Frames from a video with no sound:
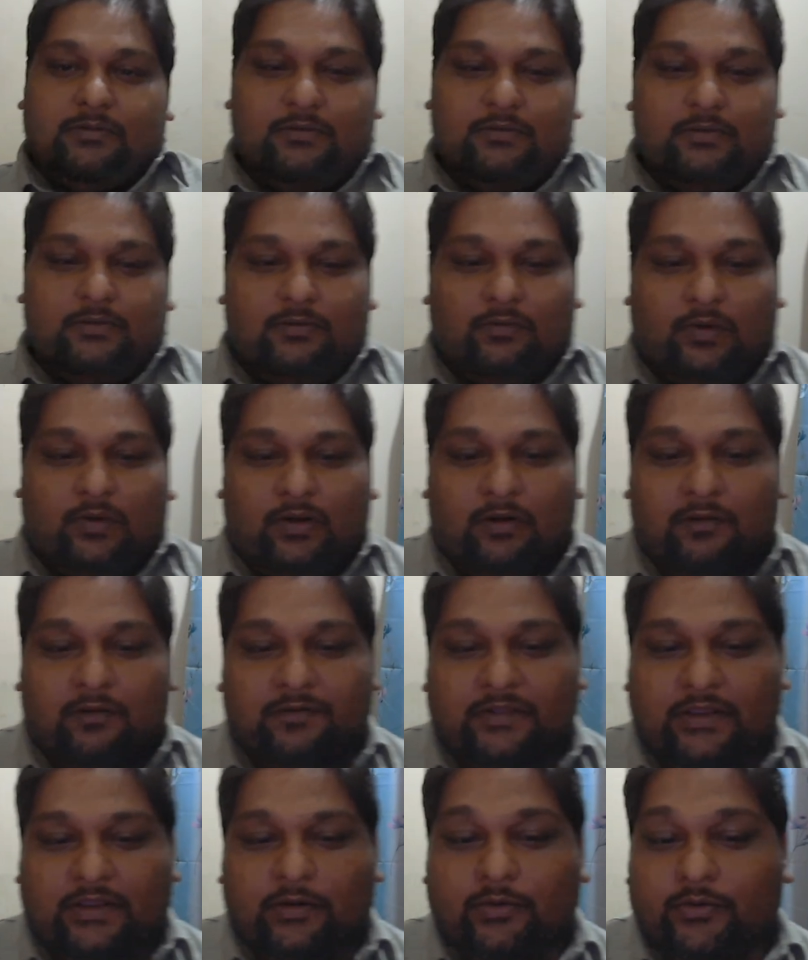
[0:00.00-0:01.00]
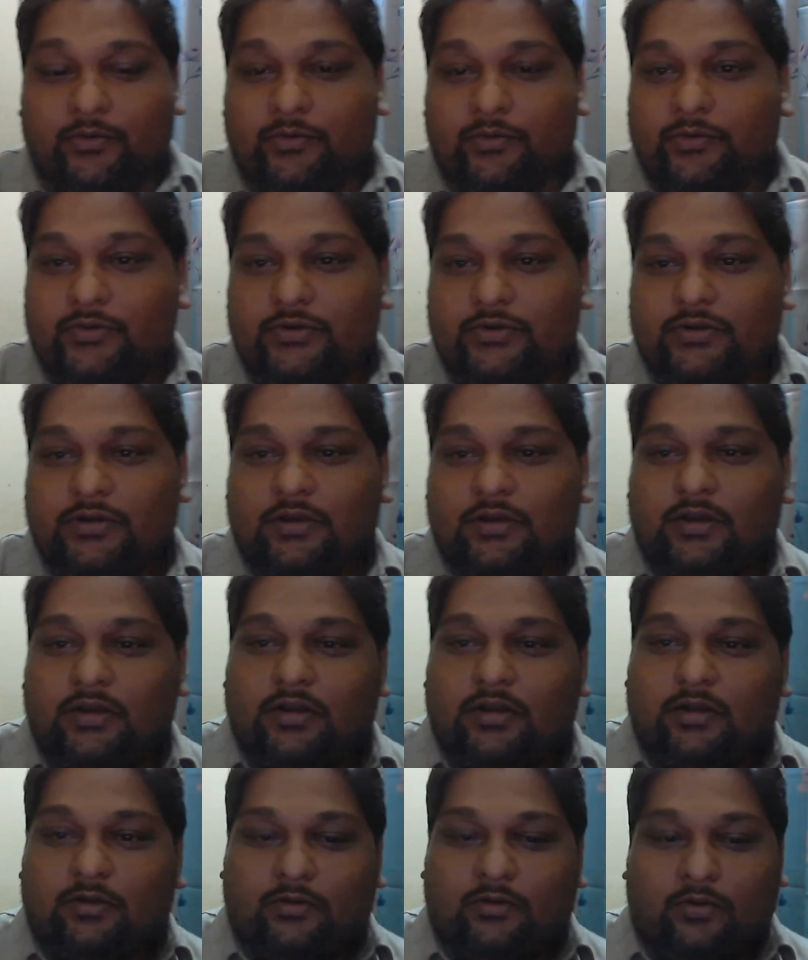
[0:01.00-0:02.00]
one of the gurus,
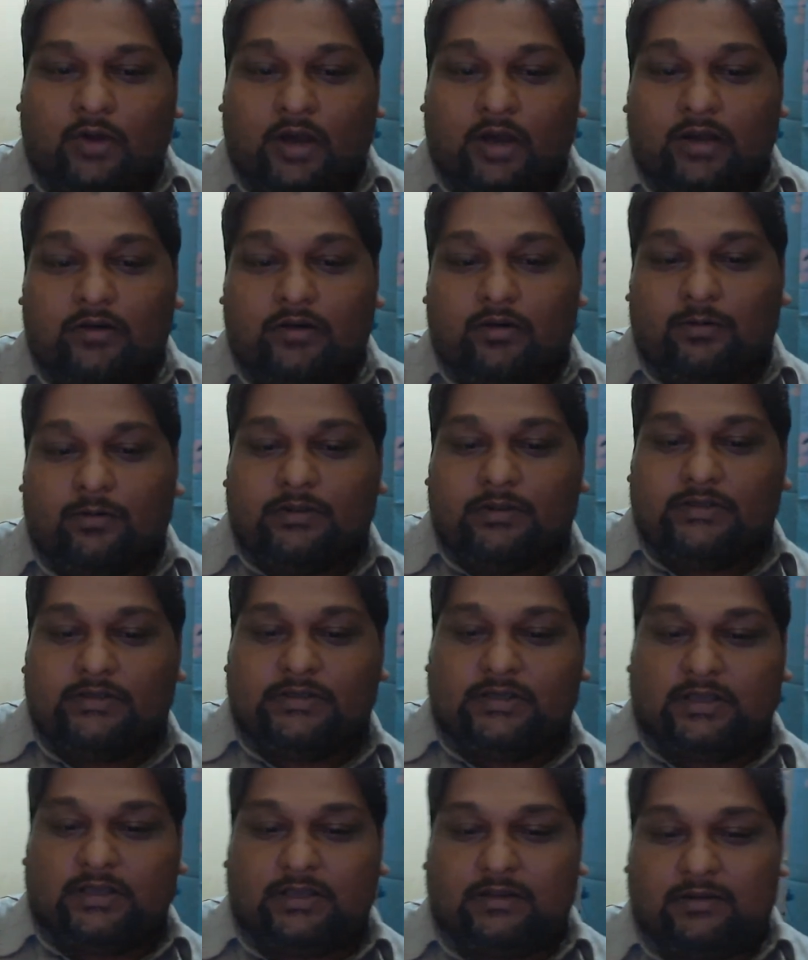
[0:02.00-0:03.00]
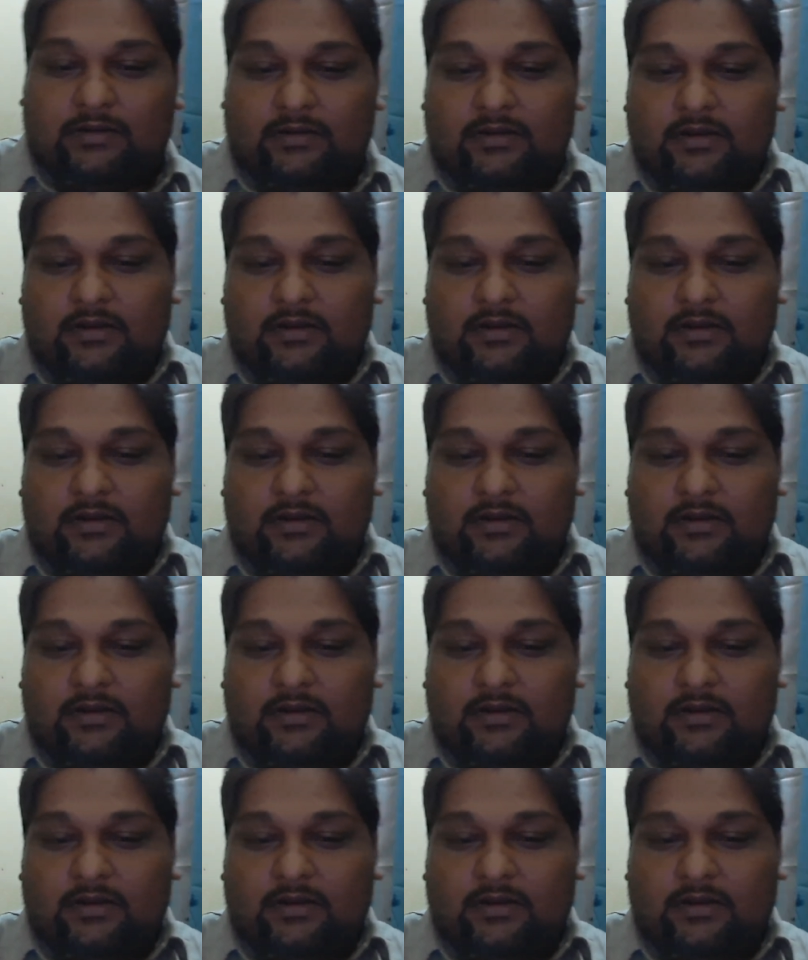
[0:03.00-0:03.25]
Guru Hargobind Singh,